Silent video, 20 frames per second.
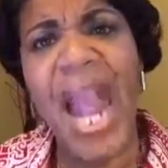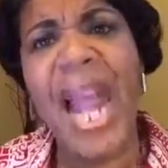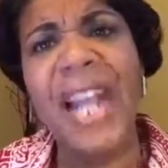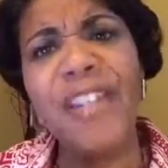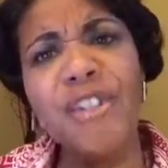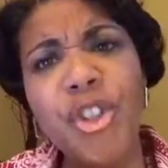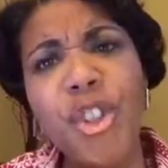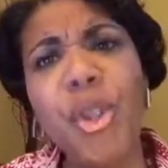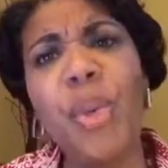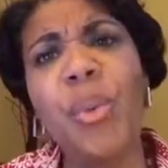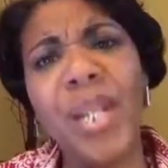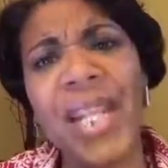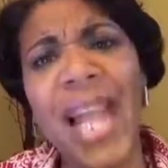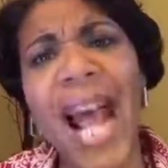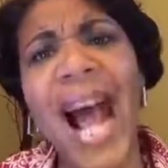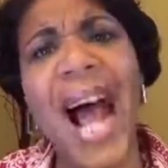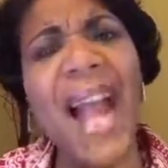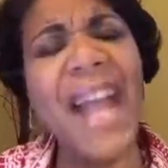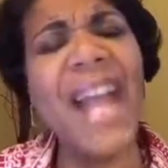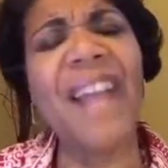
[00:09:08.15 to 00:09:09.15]
and you and
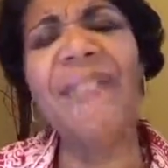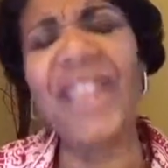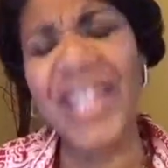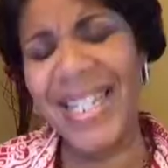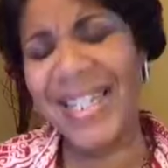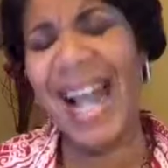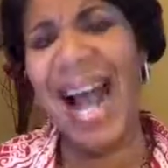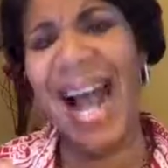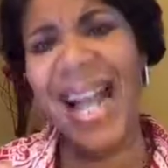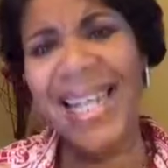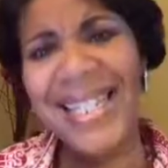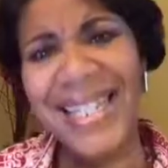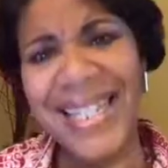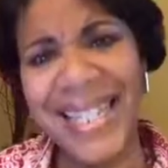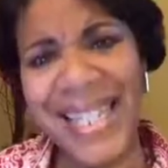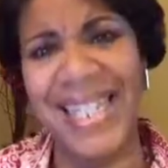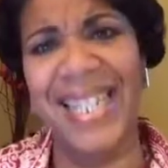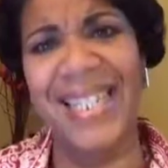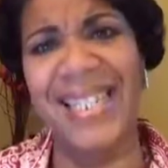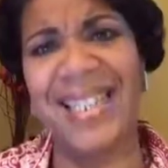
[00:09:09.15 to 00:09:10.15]
I have these
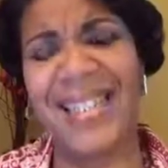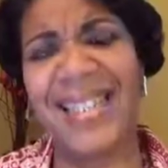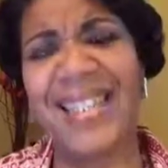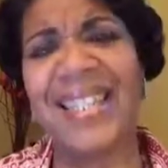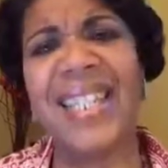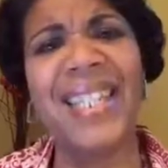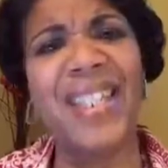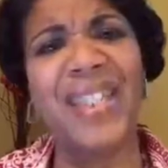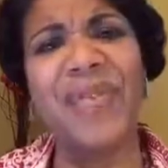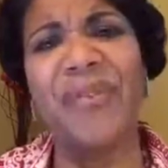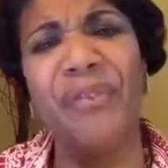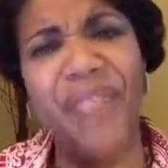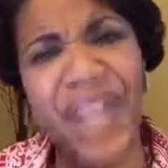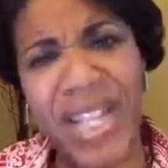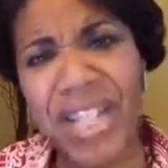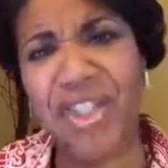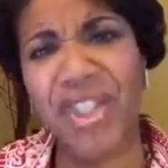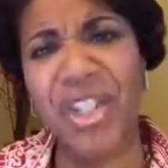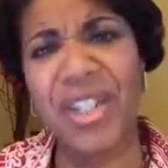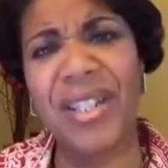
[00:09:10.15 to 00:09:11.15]
ideas, these
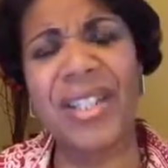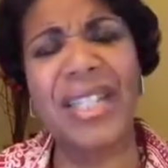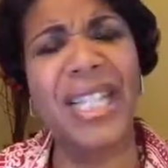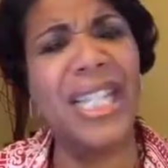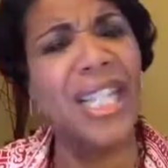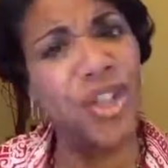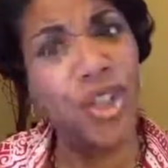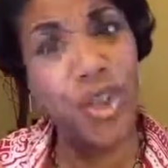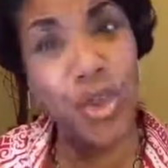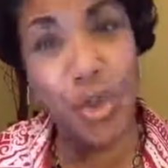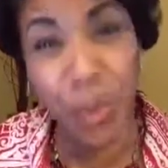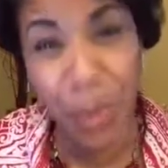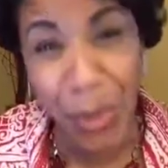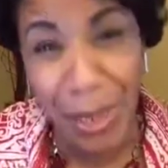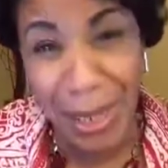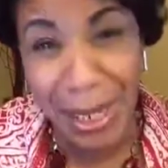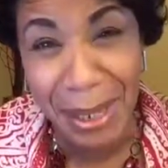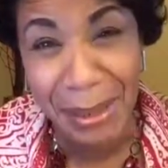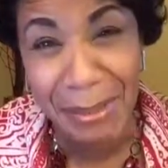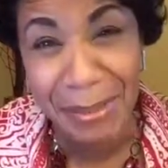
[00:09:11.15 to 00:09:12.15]
visions, these
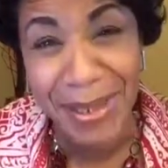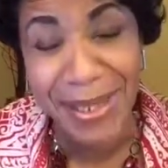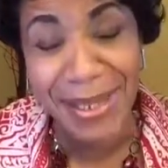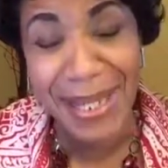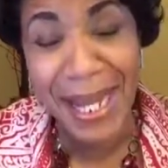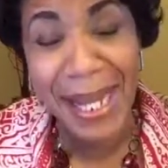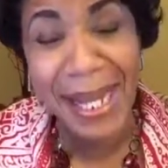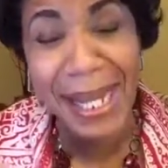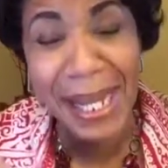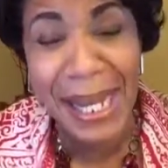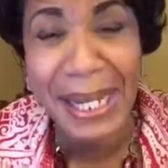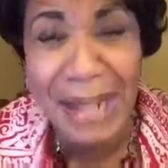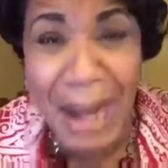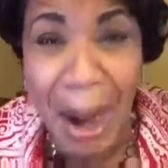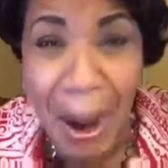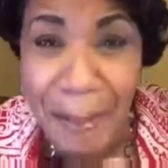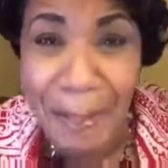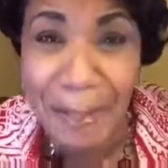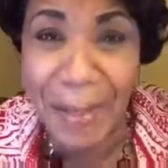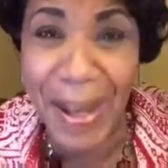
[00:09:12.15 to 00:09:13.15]
dreams in
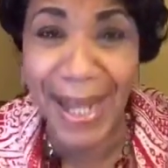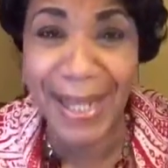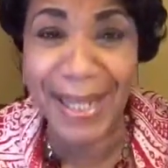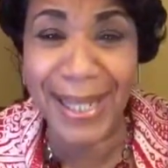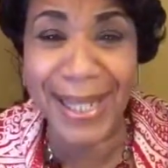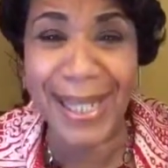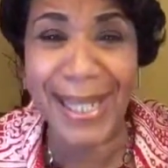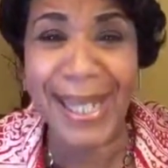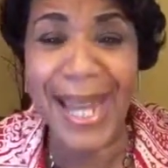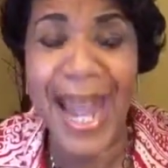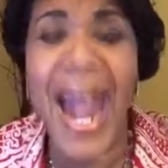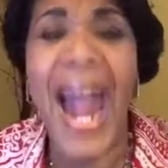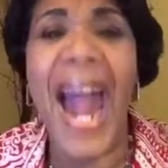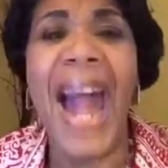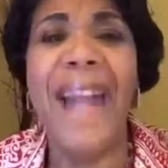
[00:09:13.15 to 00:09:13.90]
our belly.